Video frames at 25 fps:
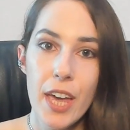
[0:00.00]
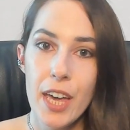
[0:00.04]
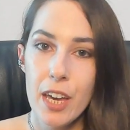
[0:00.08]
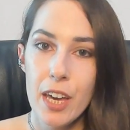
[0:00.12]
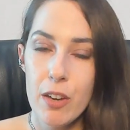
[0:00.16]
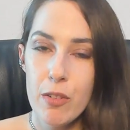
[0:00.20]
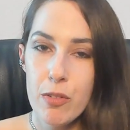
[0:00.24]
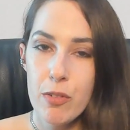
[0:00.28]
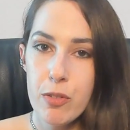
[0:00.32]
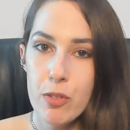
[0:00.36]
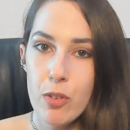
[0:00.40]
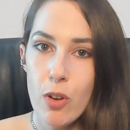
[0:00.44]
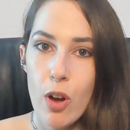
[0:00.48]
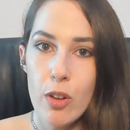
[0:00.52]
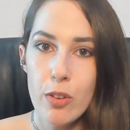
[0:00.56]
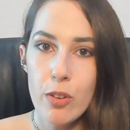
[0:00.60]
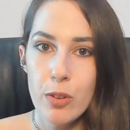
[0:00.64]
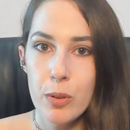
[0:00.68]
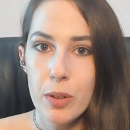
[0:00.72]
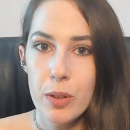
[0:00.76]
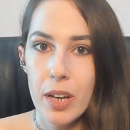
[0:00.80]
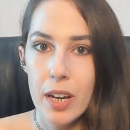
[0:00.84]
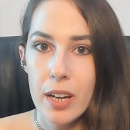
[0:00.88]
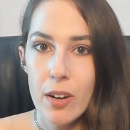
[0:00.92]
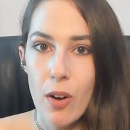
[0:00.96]
If not,
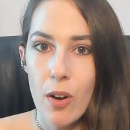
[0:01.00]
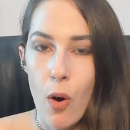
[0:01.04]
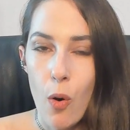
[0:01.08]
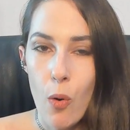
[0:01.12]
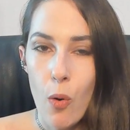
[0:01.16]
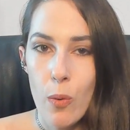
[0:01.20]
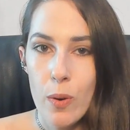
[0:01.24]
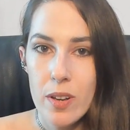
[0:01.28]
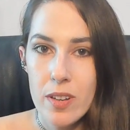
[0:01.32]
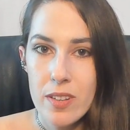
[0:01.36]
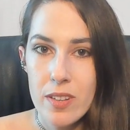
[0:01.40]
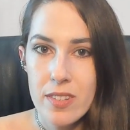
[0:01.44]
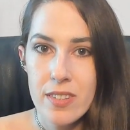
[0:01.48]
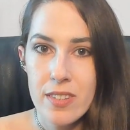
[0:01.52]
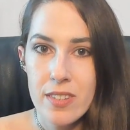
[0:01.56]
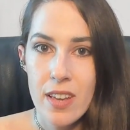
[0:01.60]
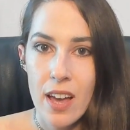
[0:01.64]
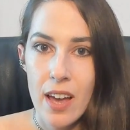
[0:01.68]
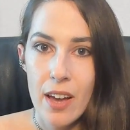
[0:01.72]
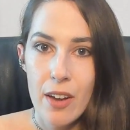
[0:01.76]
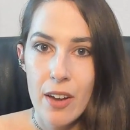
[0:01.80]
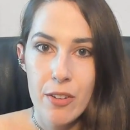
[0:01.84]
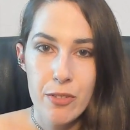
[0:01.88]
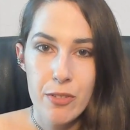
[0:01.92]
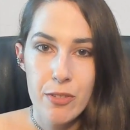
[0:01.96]
you can always
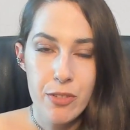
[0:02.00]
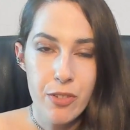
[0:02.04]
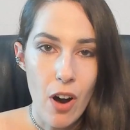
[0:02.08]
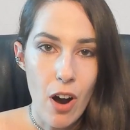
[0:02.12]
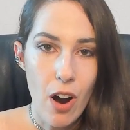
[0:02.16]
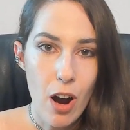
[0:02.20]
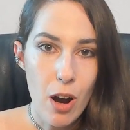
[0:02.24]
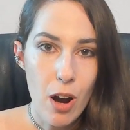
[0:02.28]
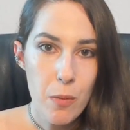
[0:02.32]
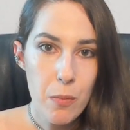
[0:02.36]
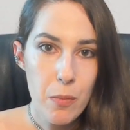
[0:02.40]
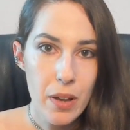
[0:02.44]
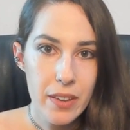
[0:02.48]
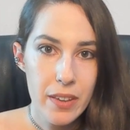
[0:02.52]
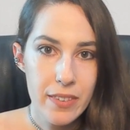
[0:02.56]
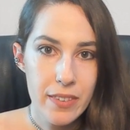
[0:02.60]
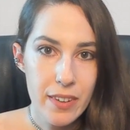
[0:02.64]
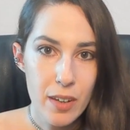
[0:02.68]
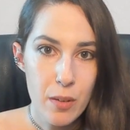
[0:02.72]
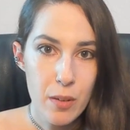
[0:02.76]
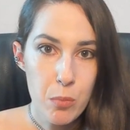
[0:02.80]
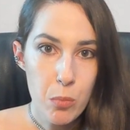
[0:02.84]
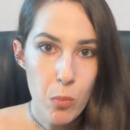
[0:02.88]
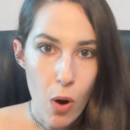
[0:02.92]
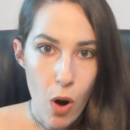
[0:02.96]
farm
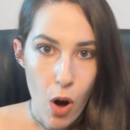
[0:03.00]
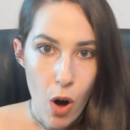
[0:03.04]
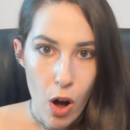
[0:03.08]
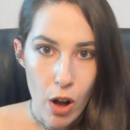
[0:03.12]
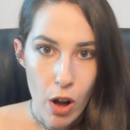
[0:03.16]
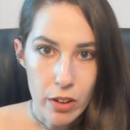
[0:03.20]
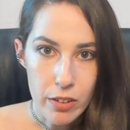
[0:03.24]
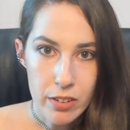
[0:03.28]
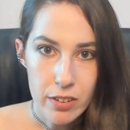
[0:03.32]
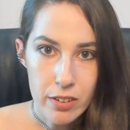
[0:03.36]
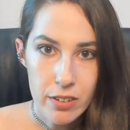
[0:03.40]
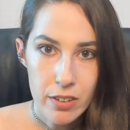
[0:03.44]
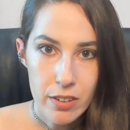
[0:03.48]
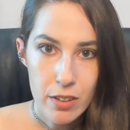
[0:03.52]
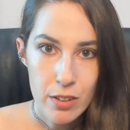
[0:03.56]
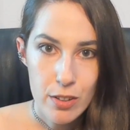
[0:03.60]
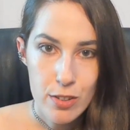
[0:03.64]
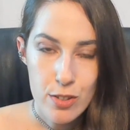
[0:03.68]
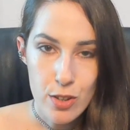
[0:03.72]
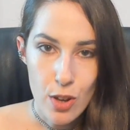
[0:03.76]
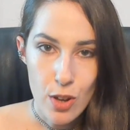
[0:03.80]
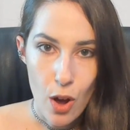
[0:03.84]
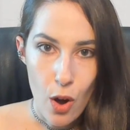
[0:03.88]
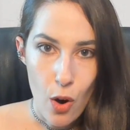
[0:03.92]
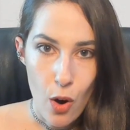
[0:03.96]
the mod.
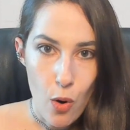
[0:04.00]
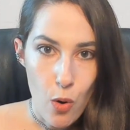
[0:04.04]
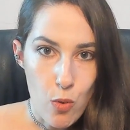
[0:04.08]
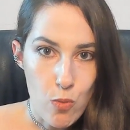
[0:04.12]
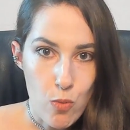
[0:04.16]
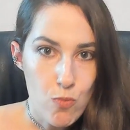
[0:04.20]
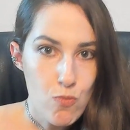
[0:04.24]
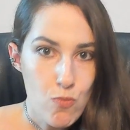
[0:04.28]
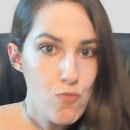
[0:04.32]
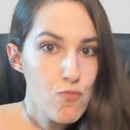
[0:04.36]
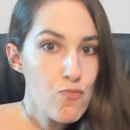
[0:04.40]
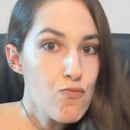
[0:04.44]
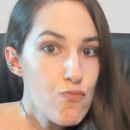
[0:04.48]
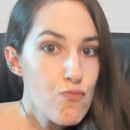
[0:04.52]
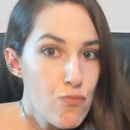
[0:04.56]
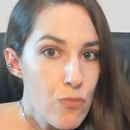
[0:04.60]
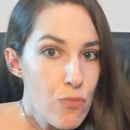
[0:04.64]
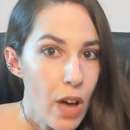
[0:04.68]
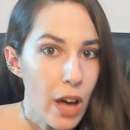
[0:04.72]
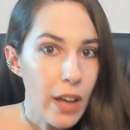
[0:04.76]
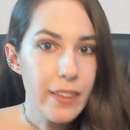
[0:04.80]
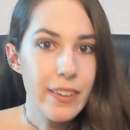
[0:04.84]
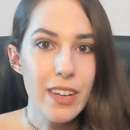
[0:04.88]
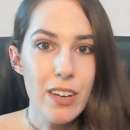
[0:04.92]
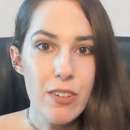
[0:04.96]
So
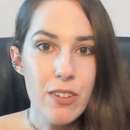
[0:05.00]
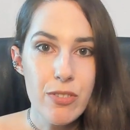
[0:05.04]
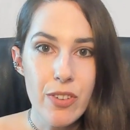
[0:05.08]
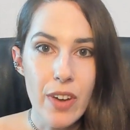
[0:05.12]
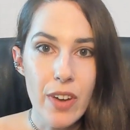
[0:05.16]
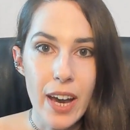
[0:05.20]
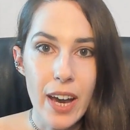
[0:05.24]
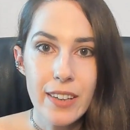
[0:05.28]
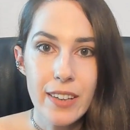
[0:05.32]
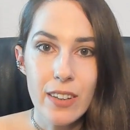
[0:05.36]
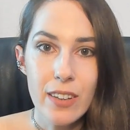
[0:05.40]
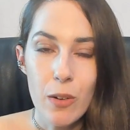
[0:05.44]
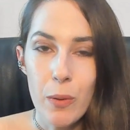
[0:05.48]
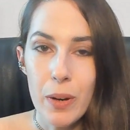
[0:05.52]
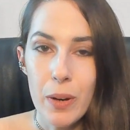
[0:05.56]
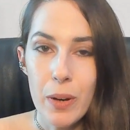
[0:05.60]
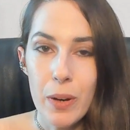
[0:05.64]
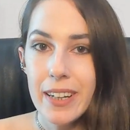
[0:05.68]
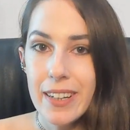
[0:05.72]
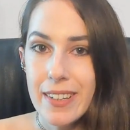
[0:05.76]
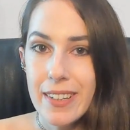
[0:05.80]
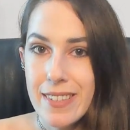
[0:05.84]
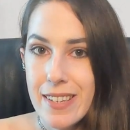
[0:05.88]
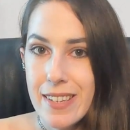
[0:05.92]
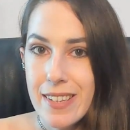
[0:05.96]
the effect already
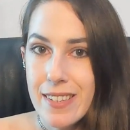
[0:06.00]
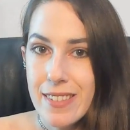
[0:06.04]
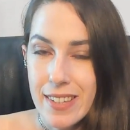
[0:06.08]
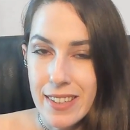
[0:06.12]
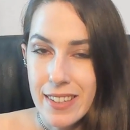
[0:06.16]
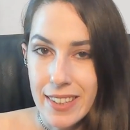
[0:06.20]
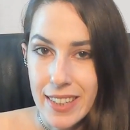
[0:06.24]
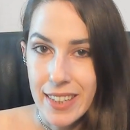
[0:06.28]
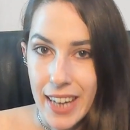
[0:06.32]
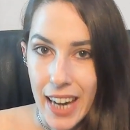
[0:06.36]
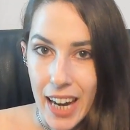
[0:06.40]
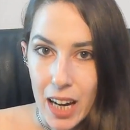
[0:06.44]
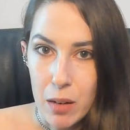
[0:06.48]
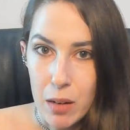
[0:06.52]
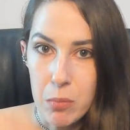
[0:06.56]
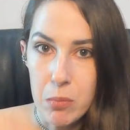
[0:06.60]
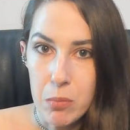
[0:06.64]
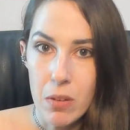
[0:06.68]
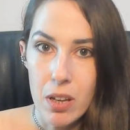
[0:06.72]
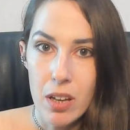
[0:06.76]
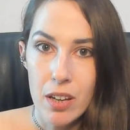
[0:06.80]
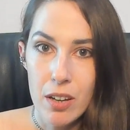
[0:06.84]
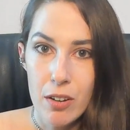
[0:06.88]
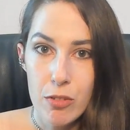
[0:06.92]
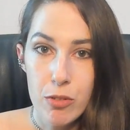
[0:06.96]
exists in game
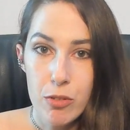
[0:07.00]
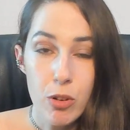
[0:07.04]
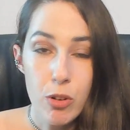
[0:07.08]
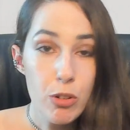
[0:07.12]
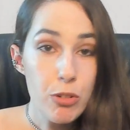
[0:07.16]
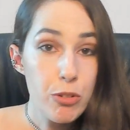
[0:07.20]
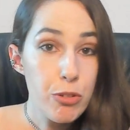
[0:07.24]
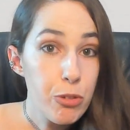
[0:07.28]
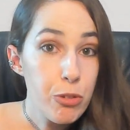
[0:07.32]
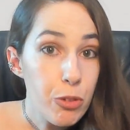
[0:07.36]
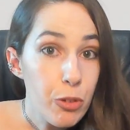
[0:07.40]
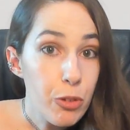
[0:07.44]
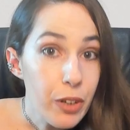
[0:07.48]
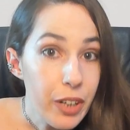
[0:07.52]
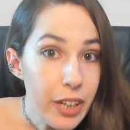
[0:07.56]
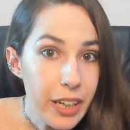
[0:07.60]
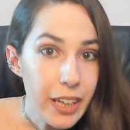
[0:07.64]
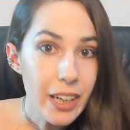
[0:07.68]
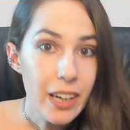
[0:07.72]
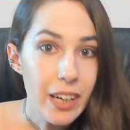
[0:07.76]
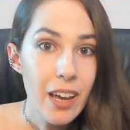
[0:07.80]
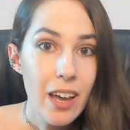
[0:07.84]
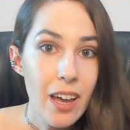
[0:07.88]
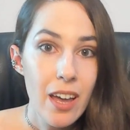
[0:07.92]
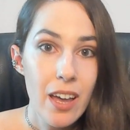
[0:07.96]
for
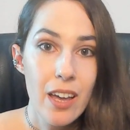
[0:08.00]
free.